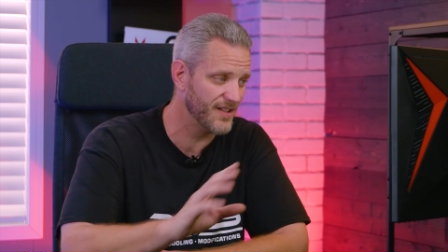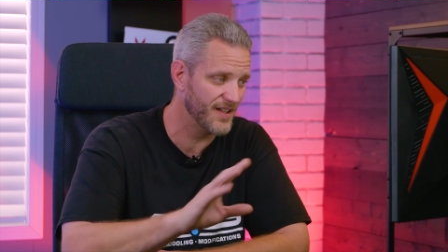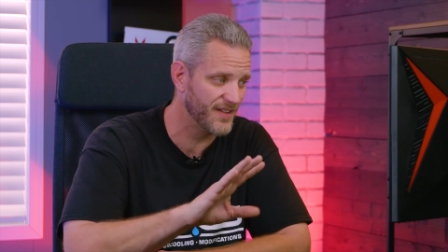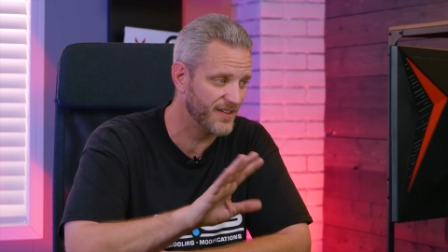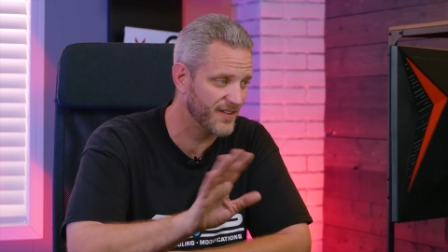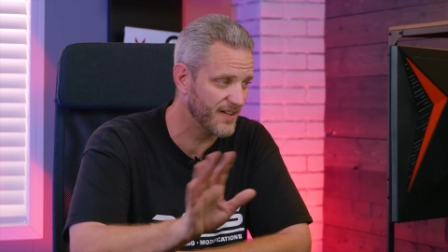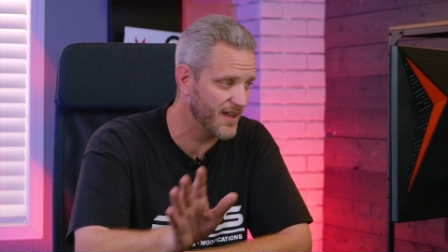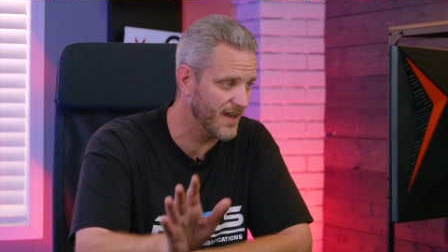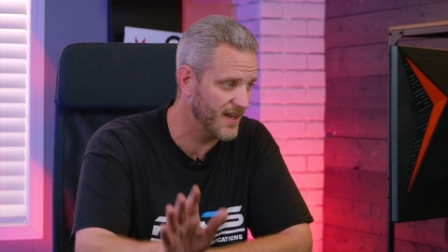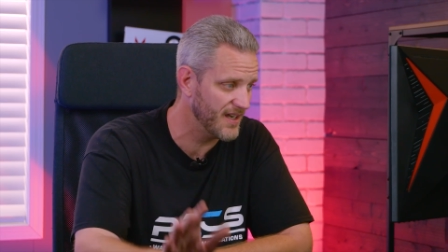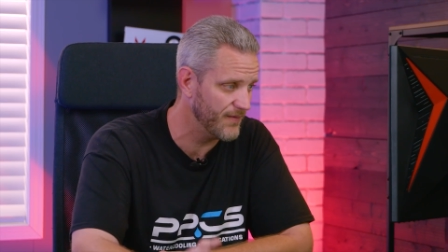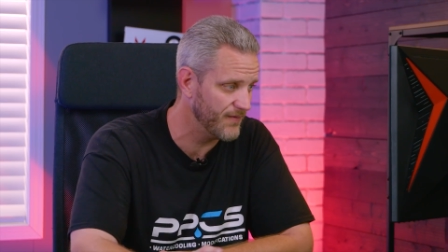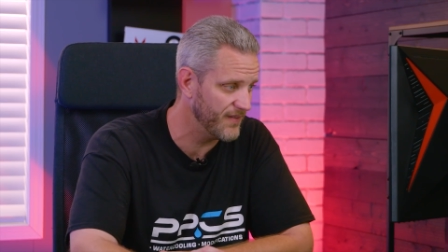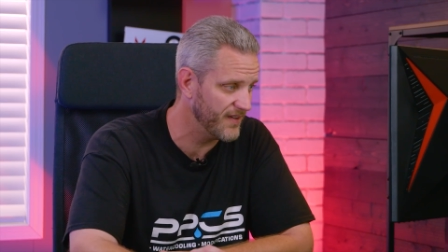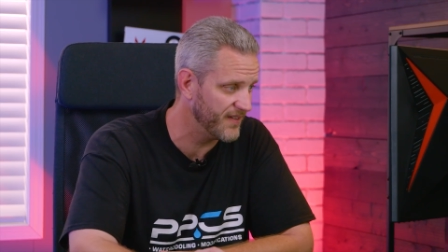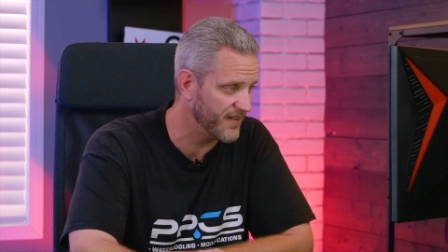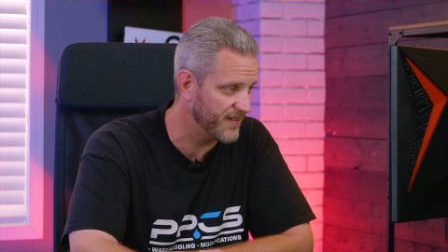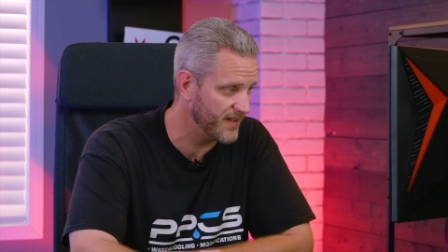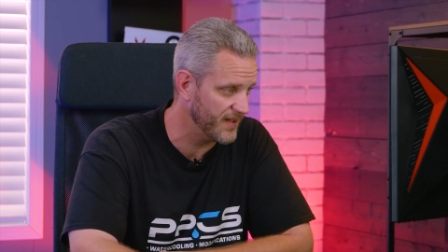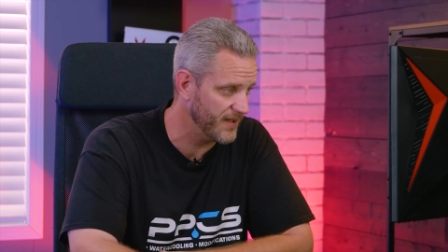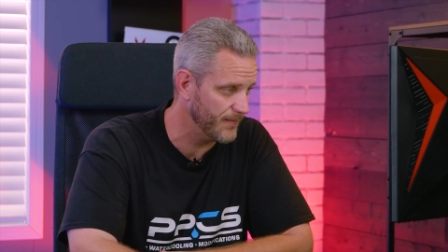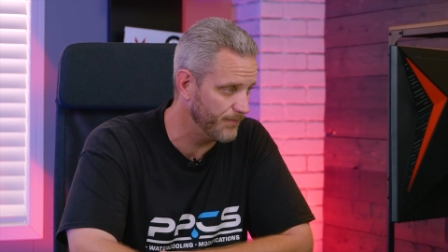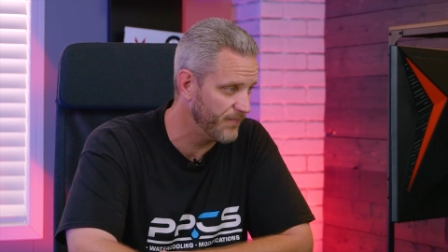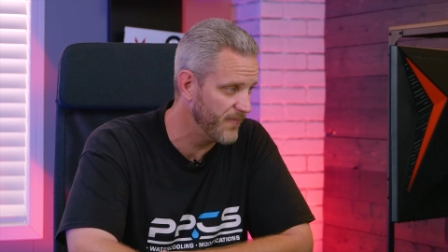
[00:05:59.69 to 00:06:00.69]
It's kind of
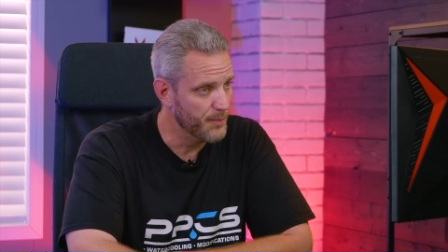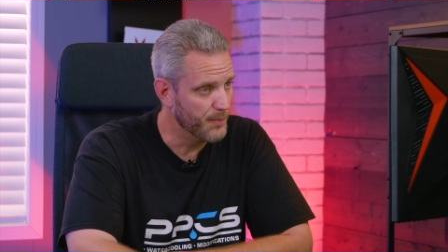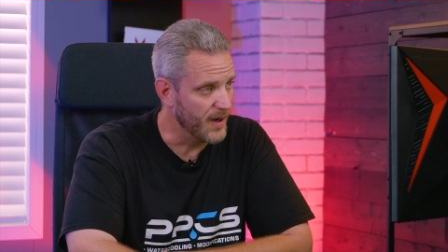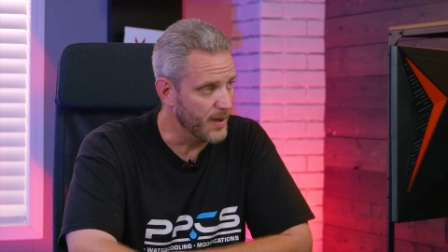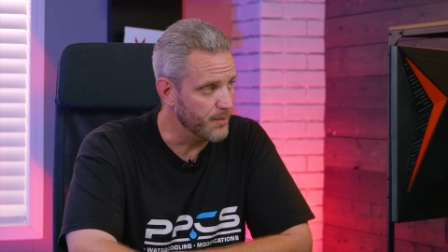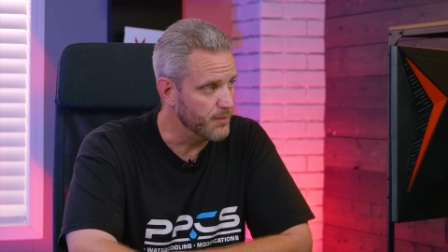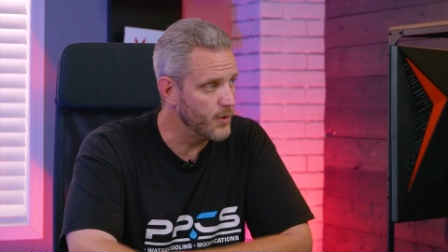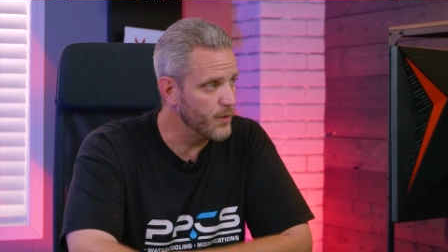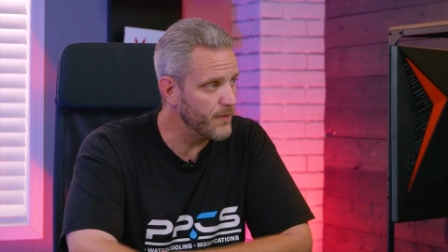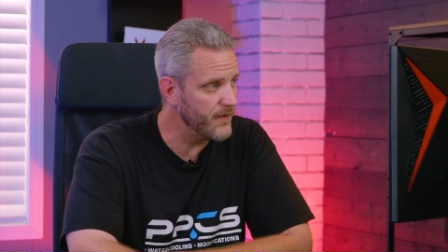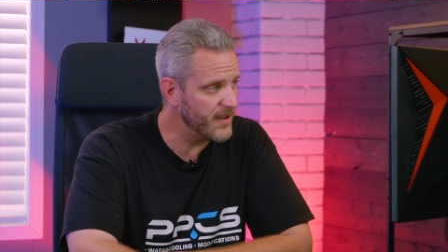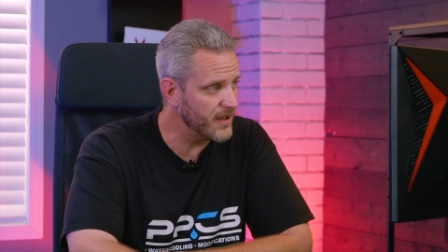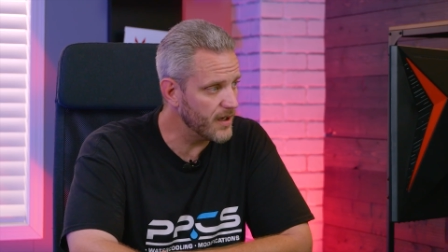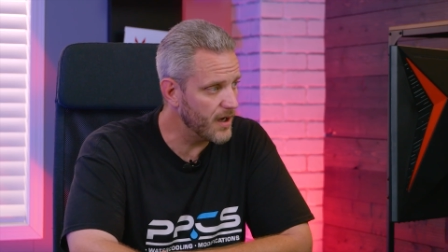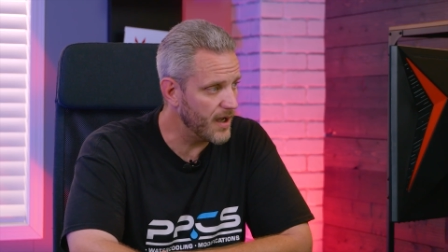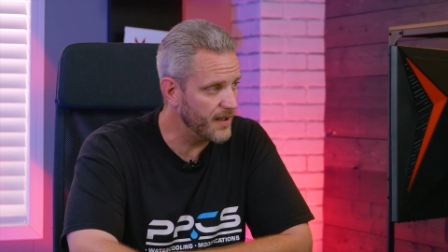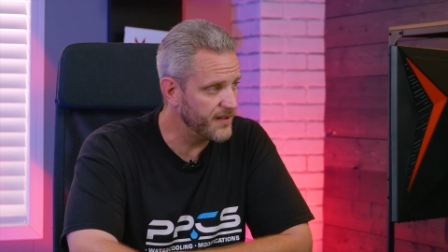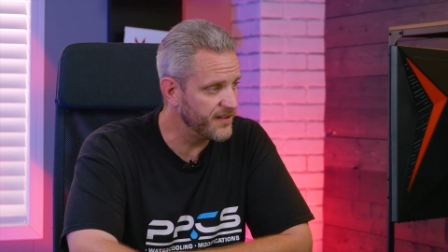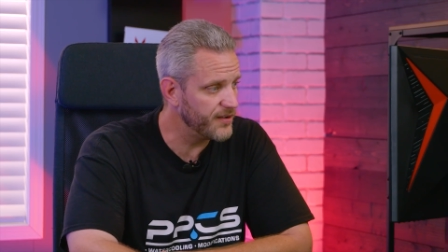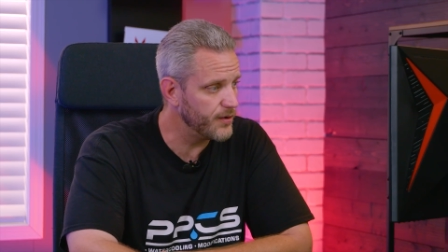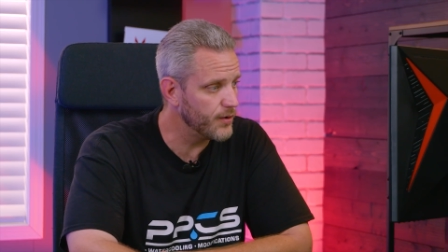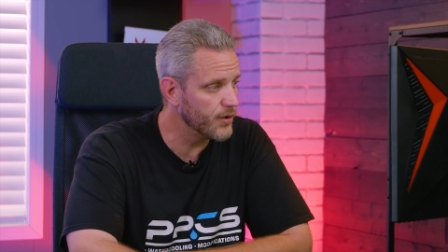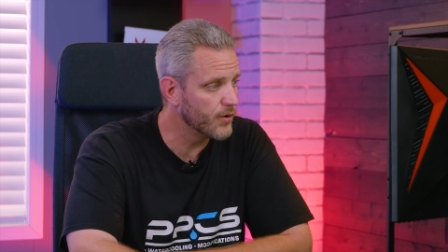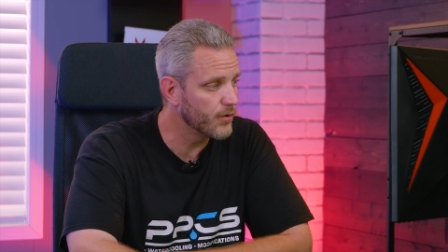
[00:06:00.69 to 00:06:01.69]
insane. But moving
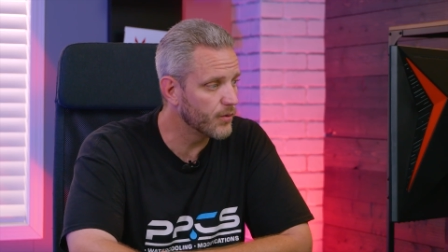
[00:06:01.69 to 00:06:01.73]
on to